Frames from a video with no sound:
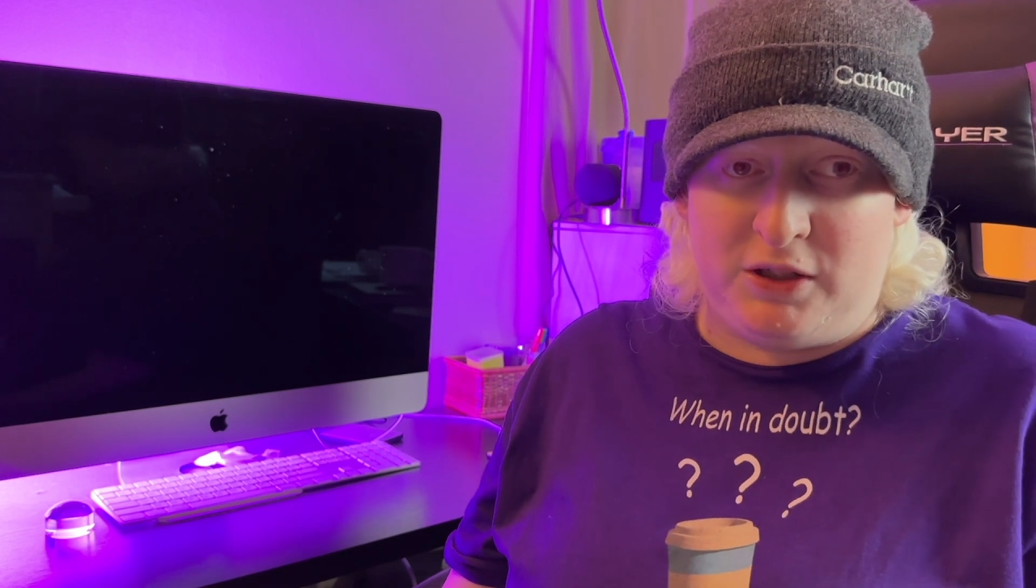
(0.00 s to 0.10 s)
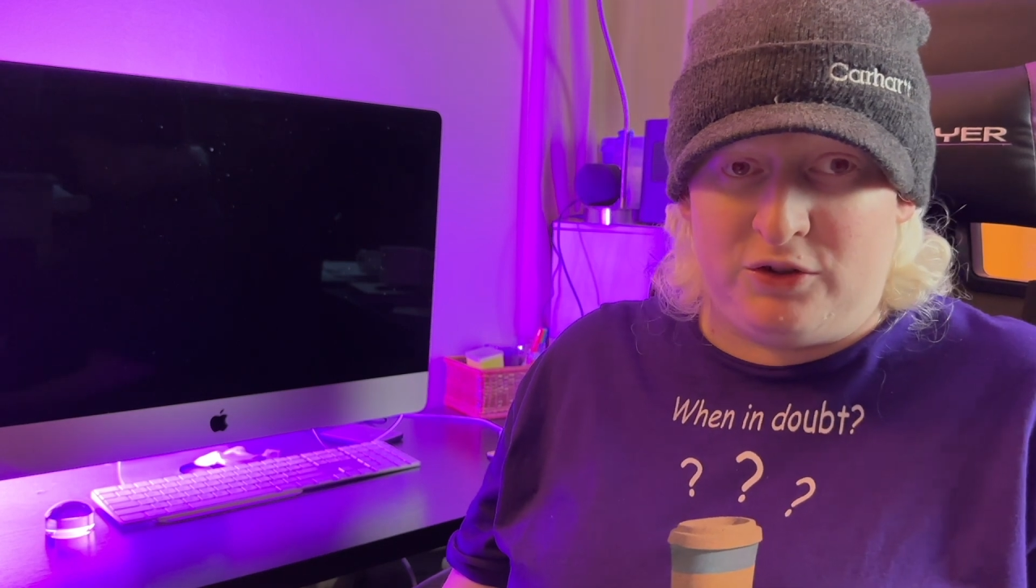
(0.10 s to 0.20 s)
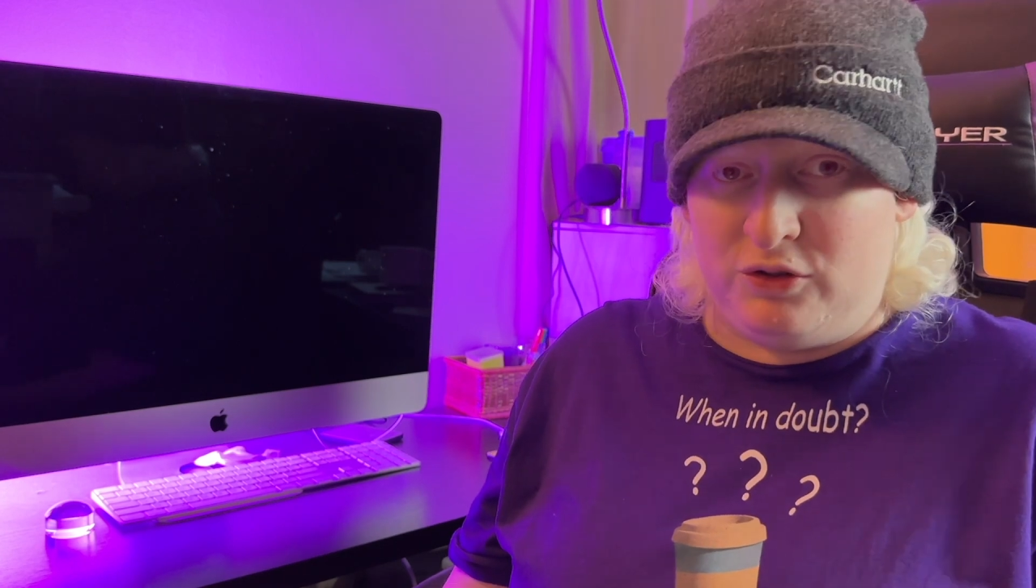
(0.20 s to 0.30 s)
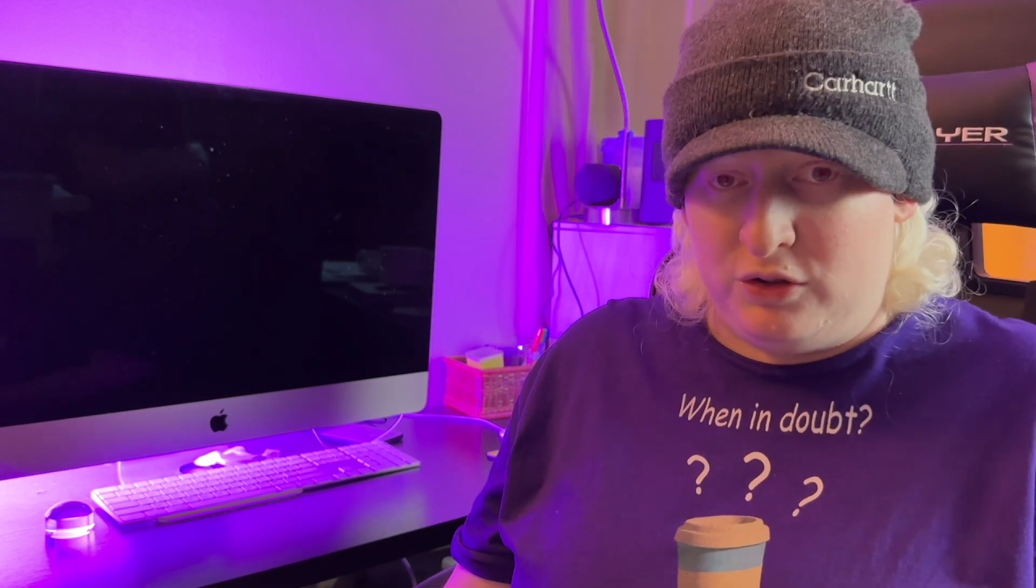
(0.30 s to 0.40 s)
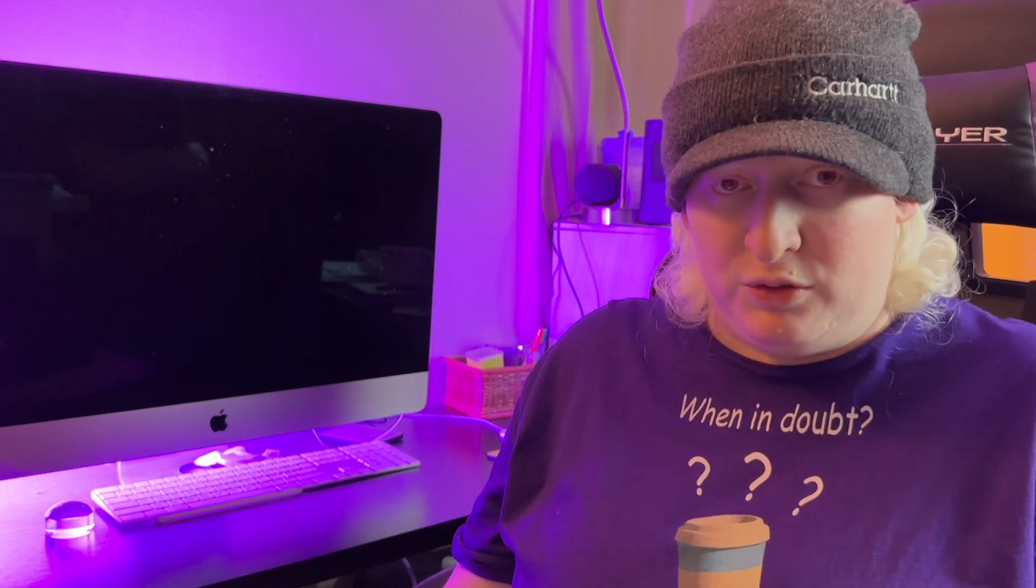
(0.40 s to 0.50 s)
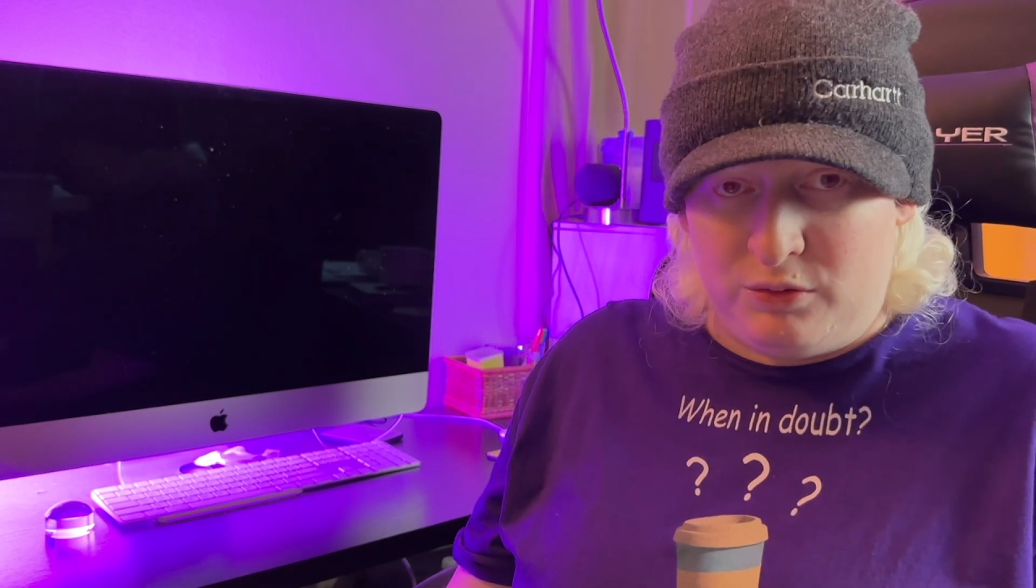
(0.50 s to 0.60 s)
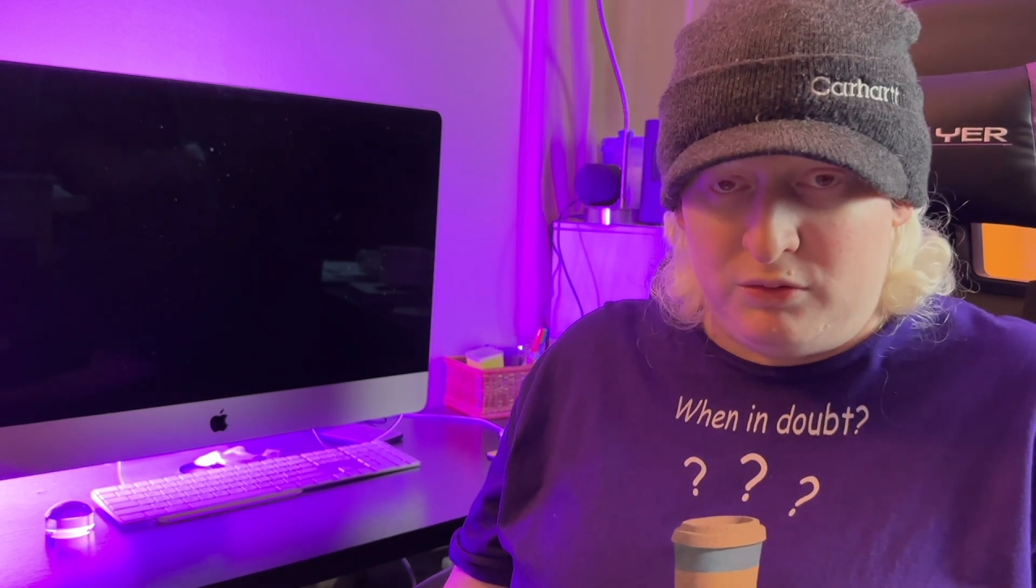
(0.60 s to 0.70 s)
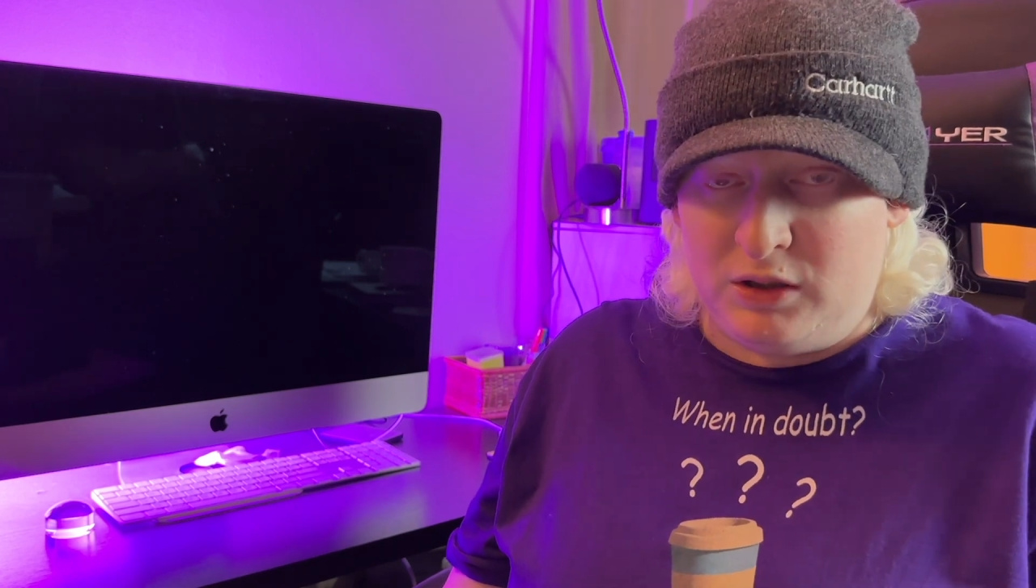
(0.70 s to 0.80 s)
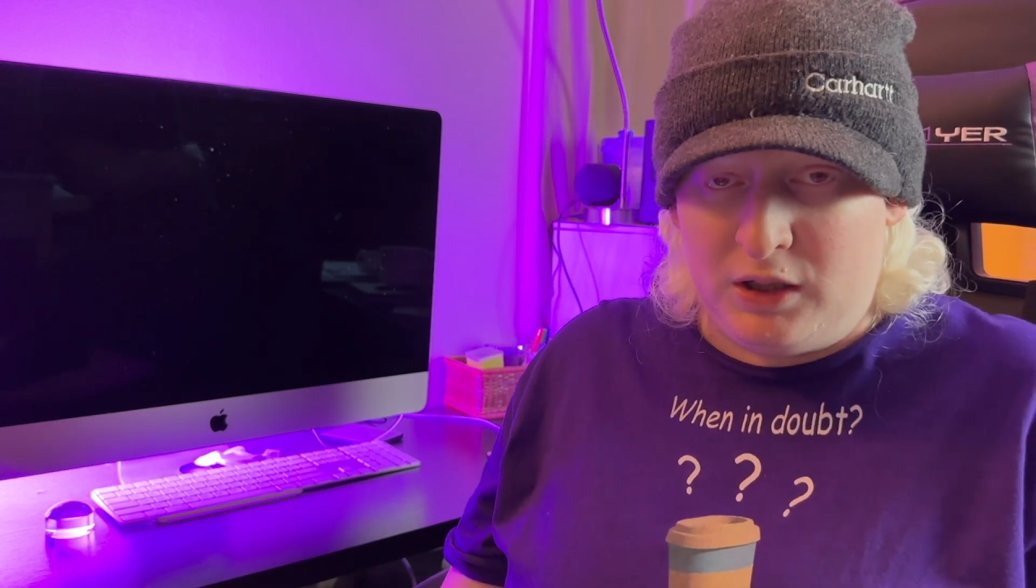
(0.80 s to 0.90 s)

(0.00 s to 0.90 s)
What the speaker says: is new.